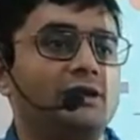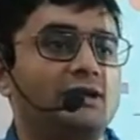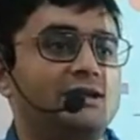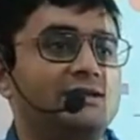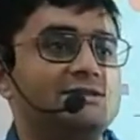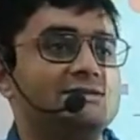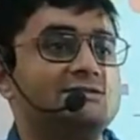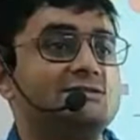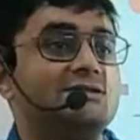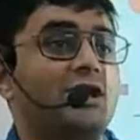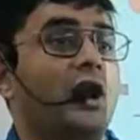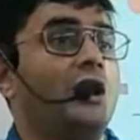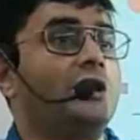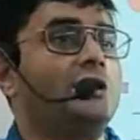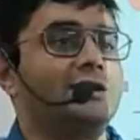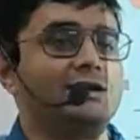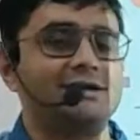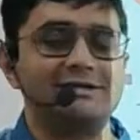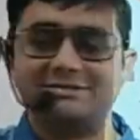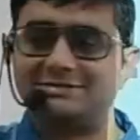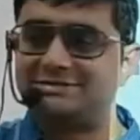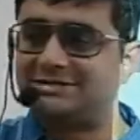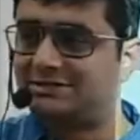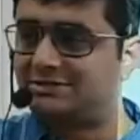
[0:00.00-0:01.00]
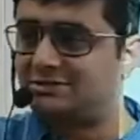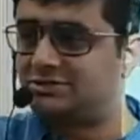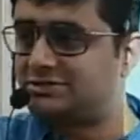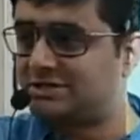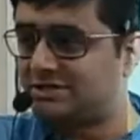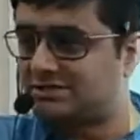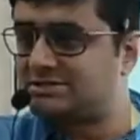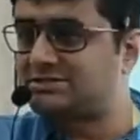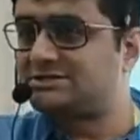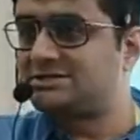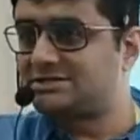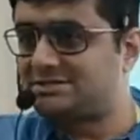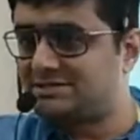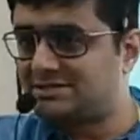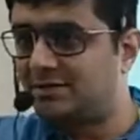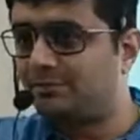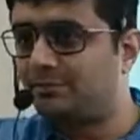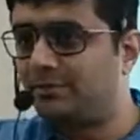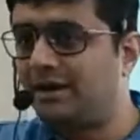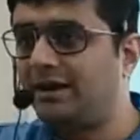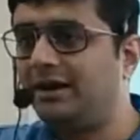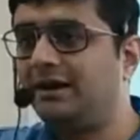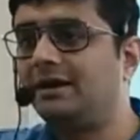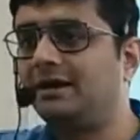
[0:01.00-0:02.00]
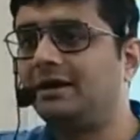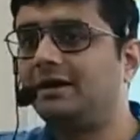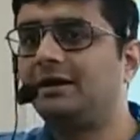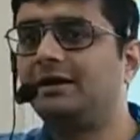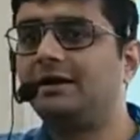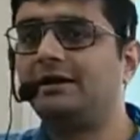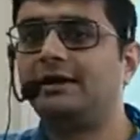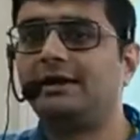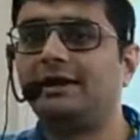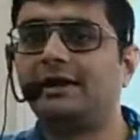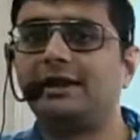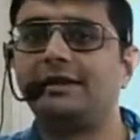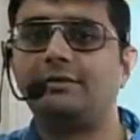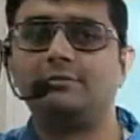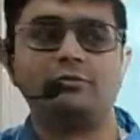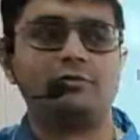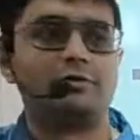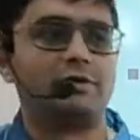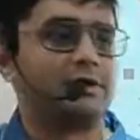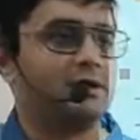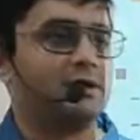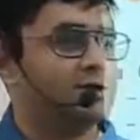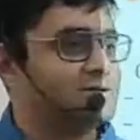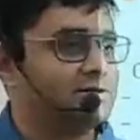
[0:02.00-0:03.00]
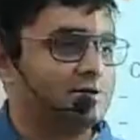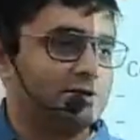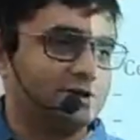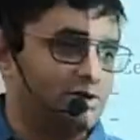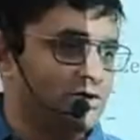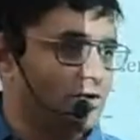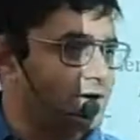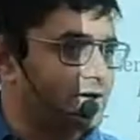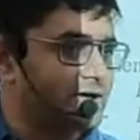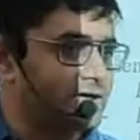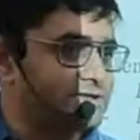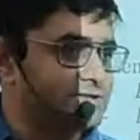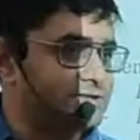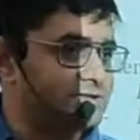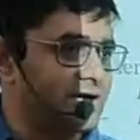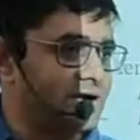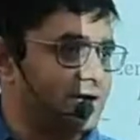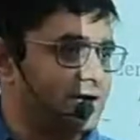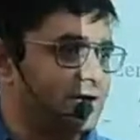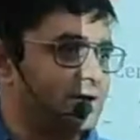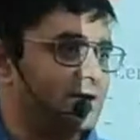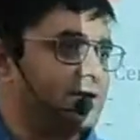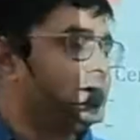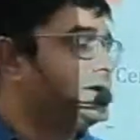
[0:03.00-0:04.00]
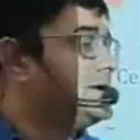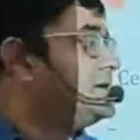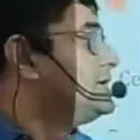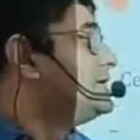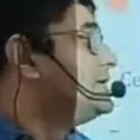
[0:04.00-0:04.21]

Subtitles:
It is not justiciable anymore. Did you understand?